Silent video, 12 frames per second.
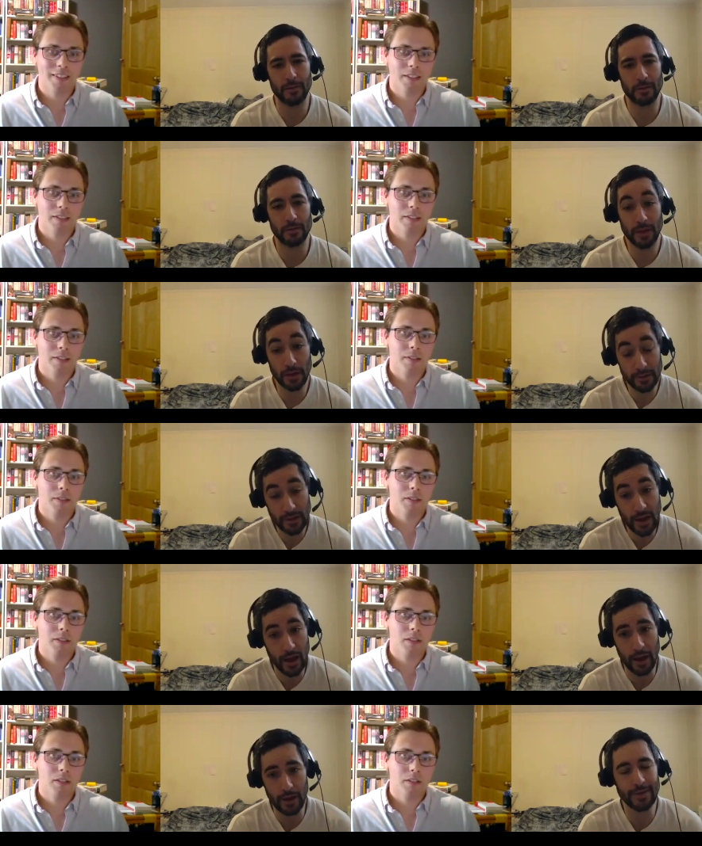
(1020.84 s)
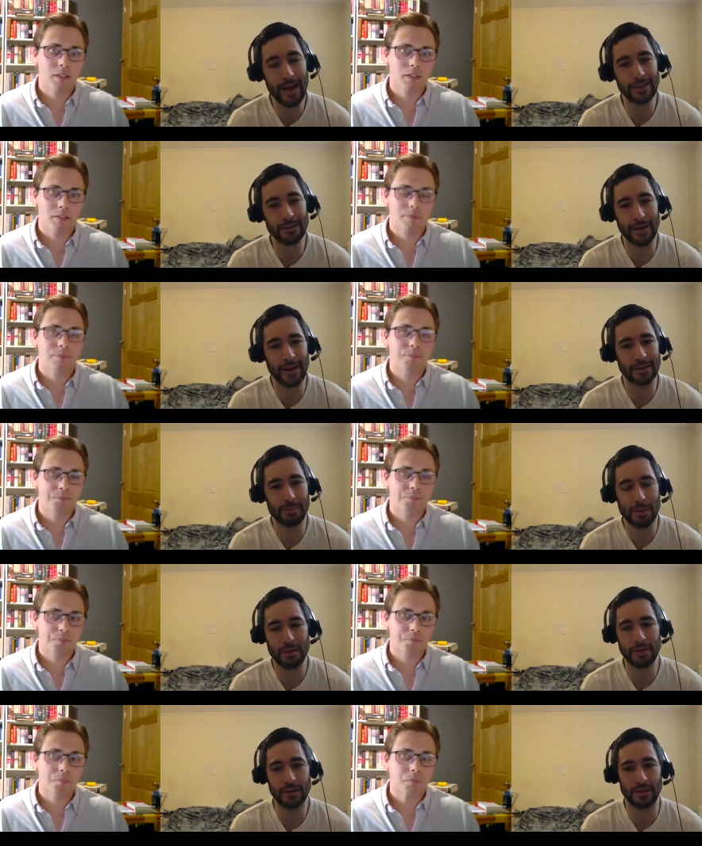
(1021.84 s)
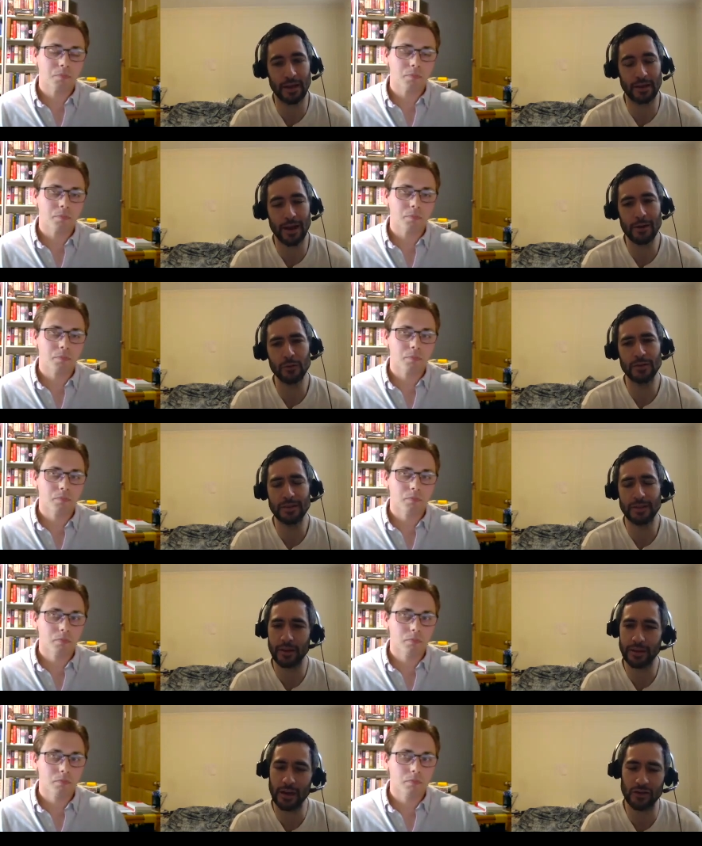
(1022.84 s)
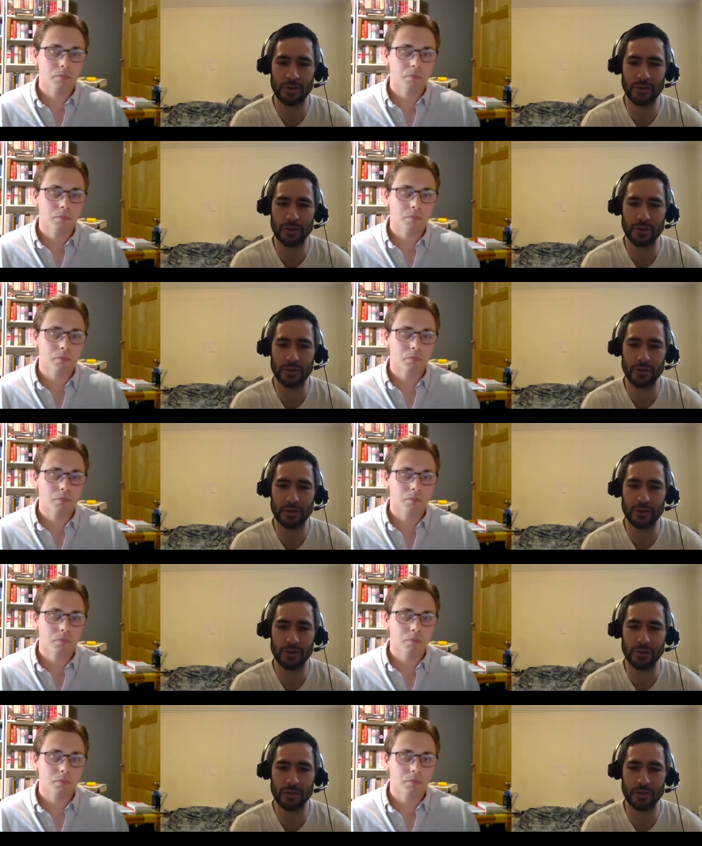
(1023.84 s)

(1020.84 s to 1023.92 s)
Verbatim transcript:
Speaker 1: Dele- yeah, that's I guess maybe the disconnect. I don't see delegation as